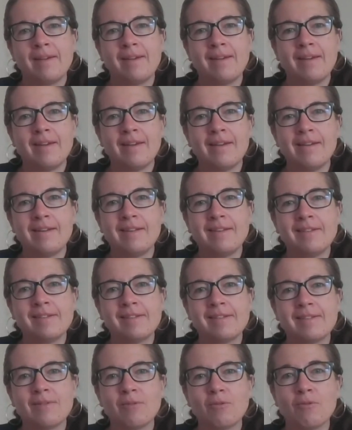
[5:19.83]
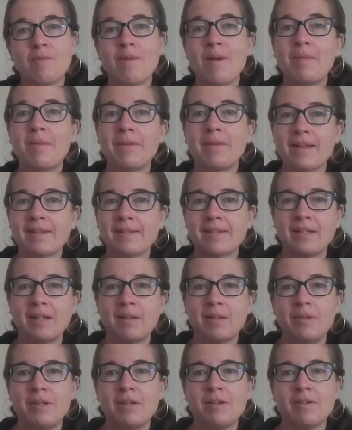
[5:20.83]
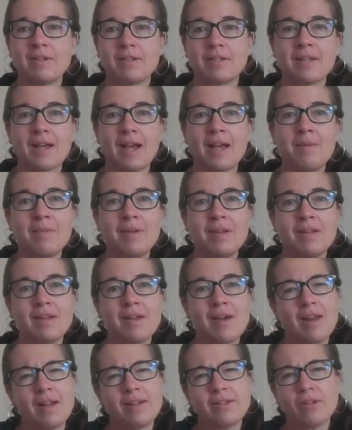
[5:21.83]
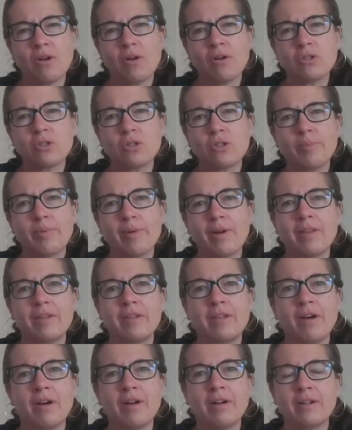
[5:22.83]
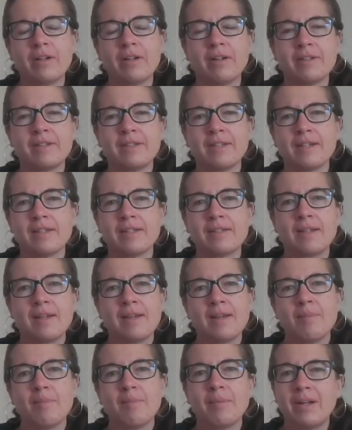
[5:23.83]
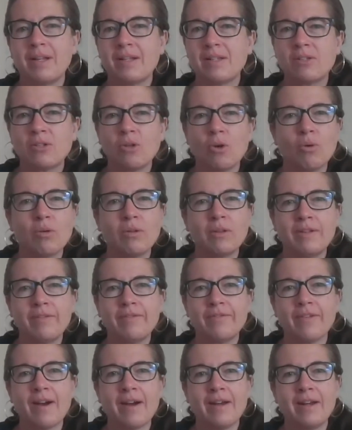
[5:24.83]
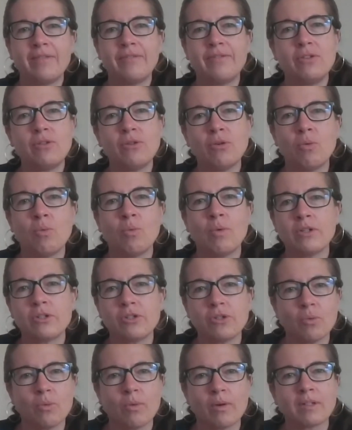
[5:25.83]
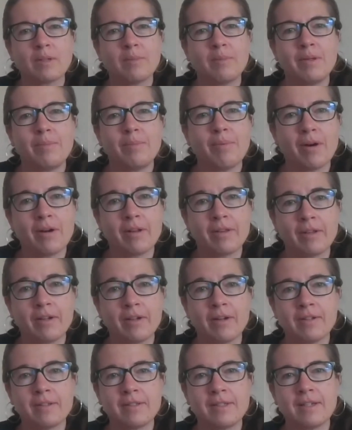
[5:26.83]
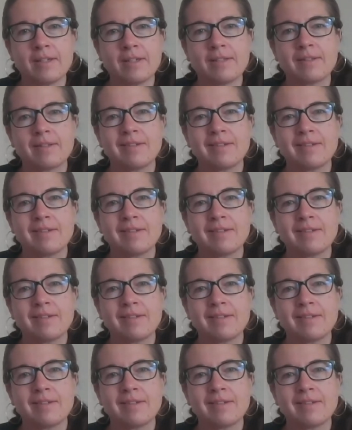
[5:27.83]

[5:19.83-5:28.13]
And remember, that's going to be your assignment. And it's also part of the art contest, but it's totally fine if you don't want your work to be part of the contest.